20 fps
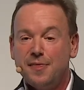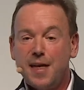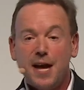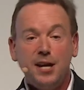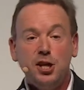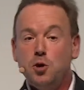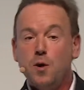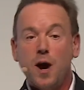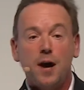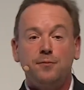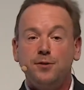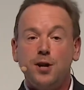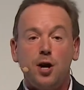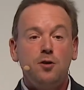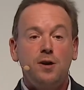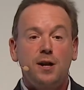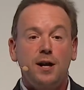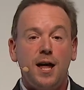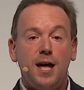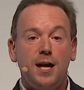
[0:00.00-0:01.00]
then you have
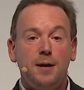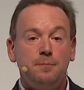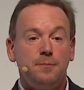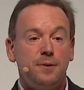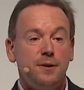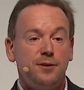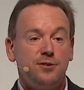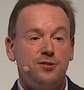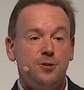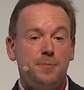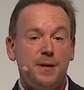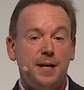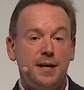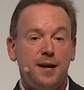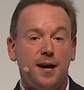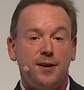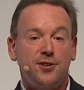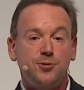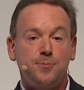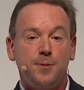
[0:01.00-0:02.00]
no claim to
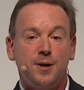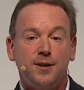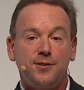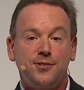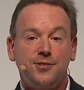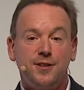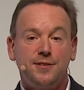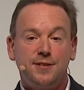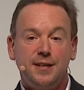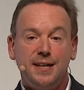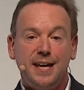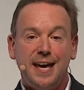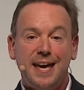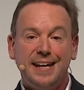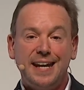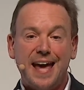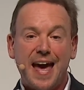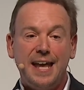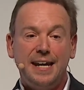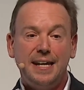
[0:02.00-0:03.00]
be a smart city
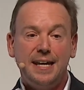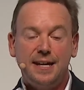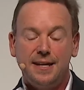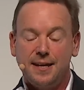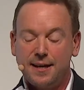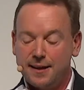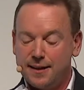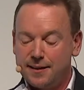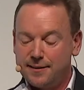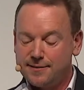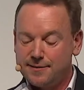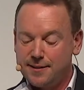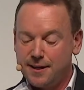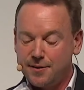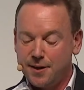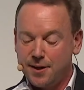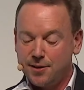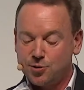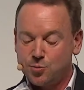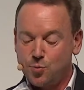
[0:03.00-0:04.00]
in any
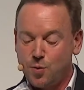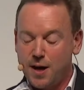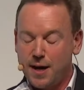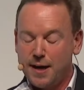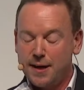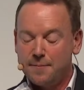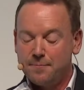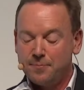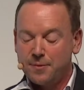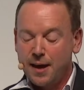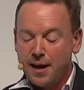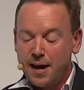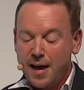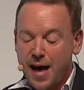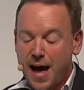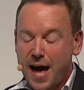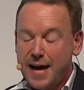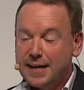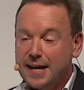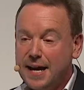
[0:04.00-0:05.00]
serious way.
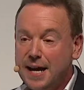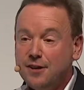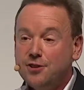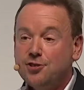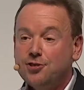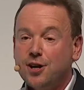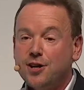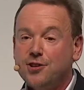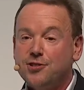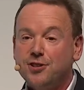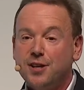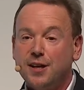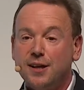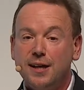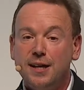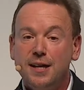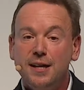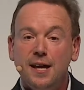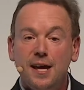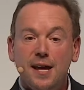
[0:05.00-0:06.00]
And
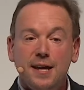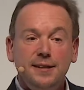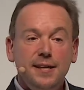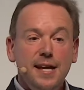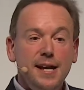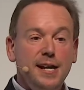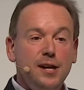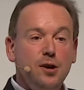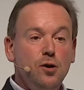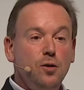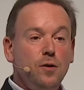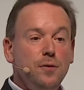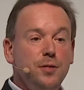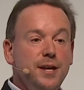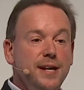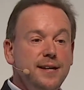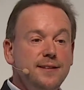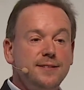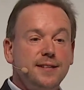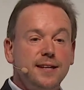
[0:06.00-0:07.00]
interestingly, nearly all of
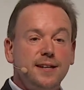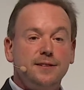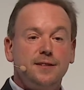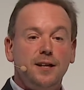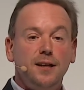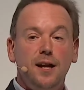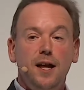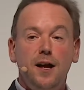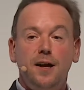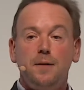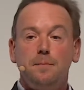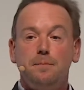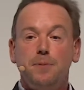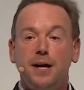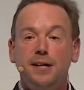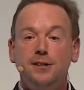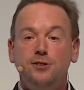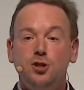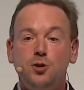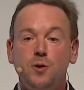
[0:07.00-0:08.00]
these things are learned
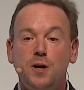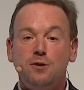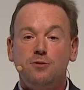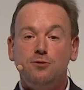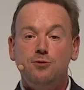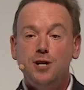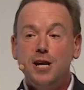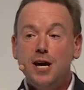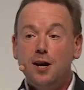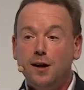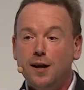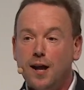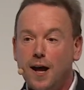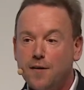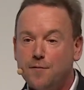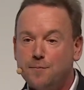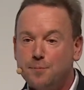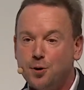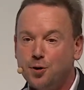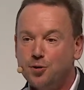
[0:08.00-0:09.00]
by doing
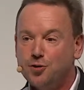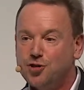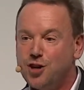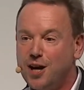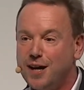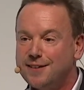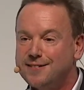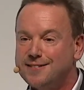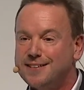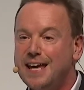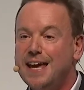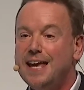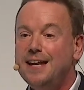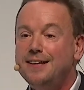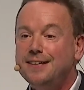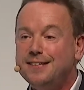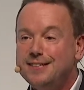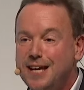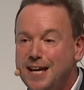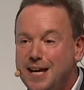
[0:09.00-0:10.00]
real-life projects
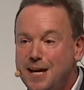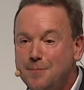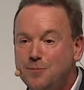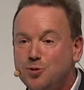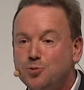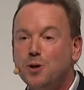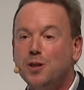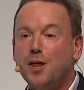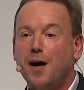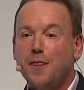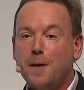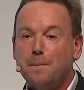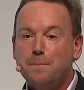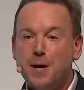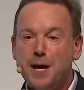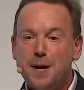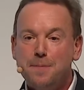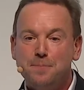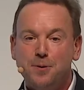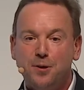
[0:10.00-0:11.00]
in teams with other
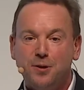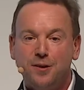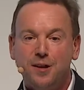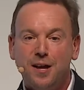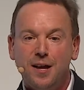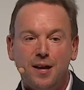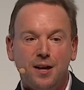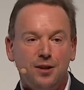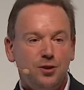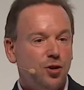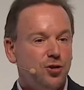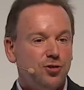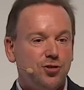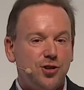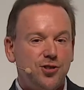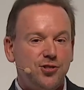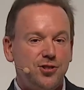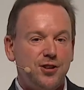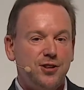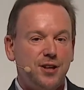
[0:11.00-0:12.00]
people, not
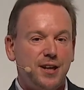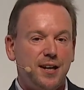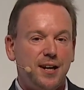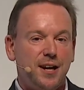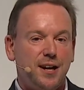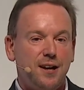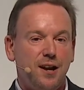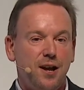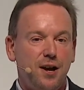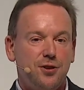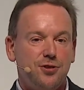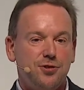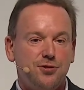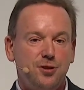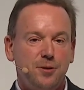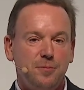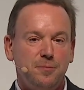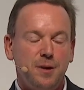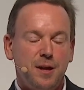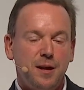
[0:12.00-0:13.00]
just sitting in a
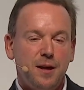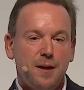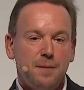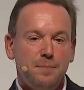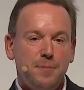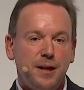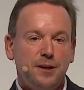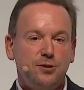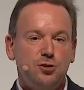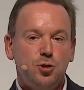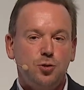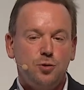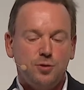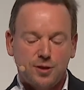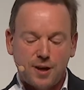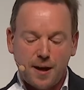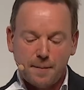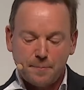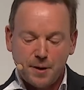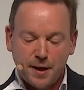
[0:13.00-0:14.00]
classroom being
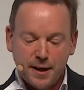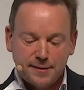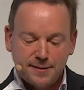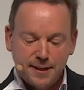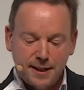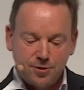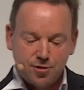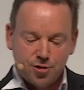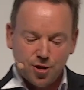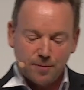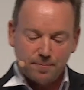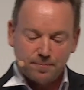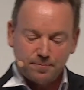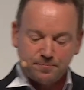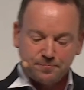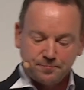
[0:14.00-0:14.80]
talked at by a teacher.